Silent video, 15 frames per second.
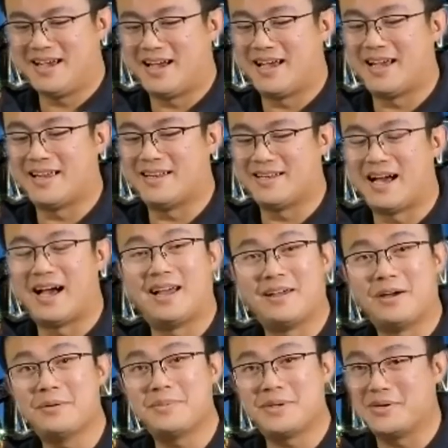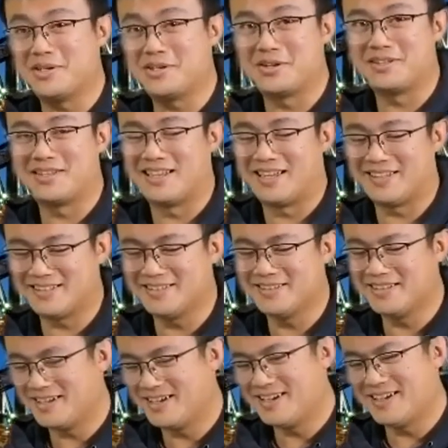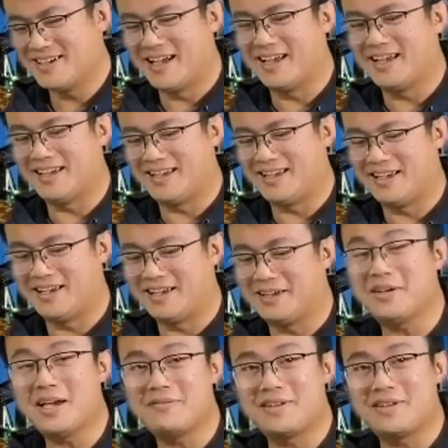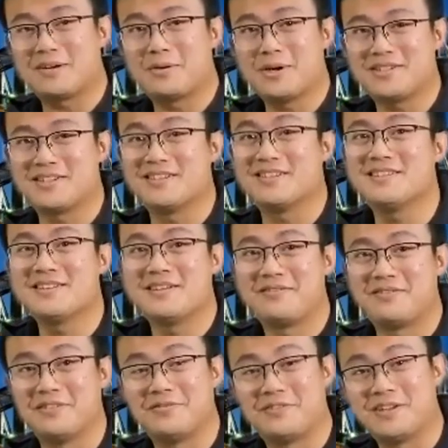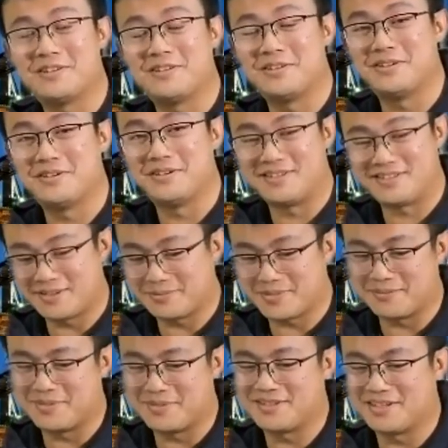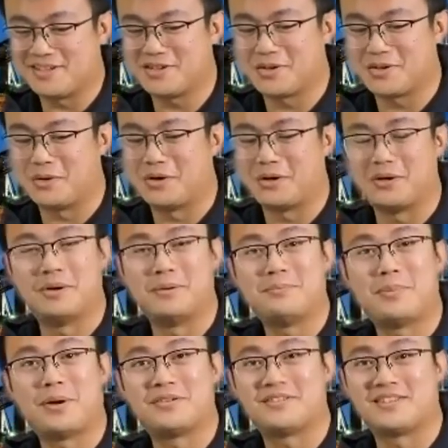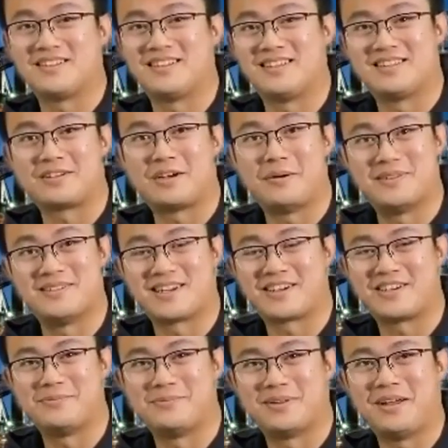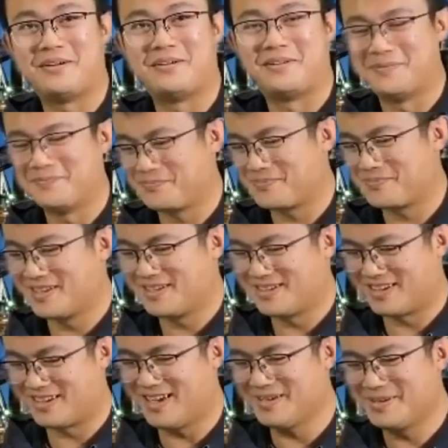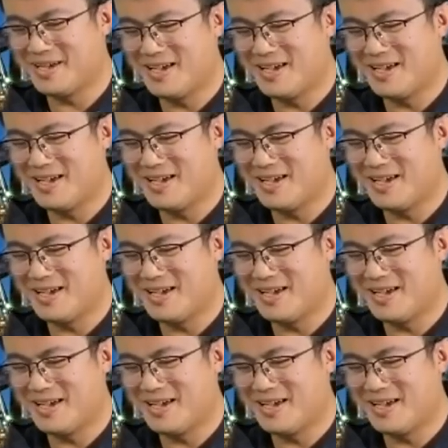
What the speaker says: And I hope you enjoyed the lesson. If you have any questions, feel free to send me a message or post it in the comment section below. Okay,